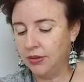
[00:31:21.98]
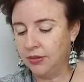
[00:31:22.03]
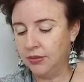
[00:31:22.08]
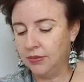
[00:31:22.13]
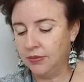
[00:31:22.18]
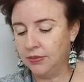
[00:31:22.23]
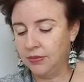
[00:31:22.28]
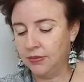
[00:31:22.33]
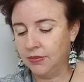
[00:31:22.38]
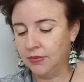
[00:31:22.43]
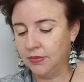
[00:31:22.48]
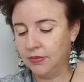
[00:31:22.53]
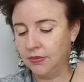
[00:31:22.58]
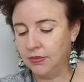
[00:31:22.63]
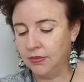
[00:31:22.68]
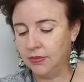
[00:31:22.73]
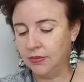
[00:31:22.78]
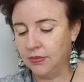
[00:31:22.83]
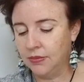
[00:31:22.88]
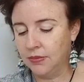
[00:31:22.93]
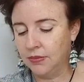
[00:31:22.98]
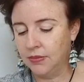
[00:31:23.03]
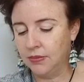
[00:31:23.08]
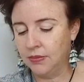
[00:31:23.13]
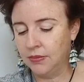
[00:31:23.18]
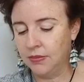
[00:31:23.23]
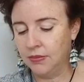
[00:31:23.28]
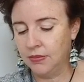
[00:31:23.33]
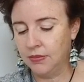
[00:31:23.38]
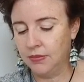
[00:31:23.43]

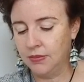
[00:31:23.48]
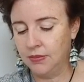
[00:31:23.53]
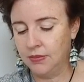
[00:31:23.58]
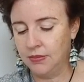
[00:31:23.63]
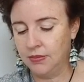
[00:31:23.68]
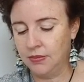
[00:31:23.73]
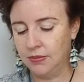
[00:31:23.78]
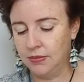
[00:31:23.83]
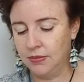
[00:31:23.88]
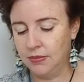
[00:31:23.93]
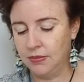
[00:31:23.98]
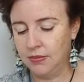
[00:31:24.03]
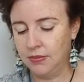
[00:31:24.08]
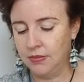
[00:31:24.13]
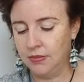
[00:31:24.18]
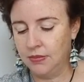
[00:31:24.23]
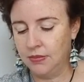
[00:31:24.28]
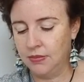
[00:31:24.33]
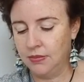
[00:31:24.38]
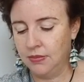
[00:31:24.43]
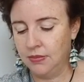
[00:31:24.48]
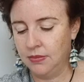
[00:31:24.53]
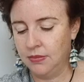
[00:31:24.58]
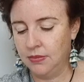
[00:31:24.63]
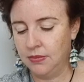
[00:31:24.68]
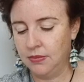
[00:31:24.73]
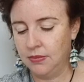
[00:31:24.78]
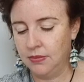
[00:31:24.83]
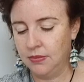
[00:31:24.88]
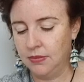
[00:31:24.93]

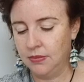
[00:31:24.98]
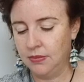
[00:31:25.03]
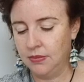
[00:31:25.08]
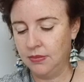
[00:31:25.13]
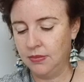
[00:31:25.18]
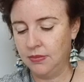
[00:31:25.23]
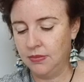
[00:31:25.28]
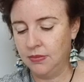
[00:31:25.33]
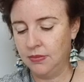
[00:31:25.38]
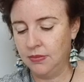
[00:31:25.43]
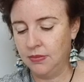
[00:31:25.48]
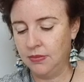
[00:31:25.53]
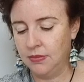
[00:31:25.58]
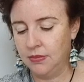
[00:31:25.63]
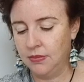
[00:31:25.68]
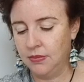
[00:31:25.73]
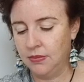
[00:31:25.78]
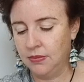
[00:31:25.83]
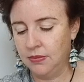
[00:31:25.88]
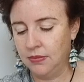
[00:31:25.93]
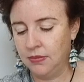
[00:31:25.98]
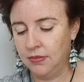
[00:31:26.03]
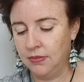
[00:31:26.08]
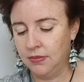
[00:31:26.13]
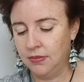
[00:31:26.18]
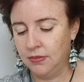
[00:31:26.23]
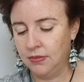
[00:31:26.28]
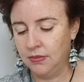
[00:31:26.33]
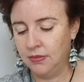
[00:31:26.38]
Nothing is said.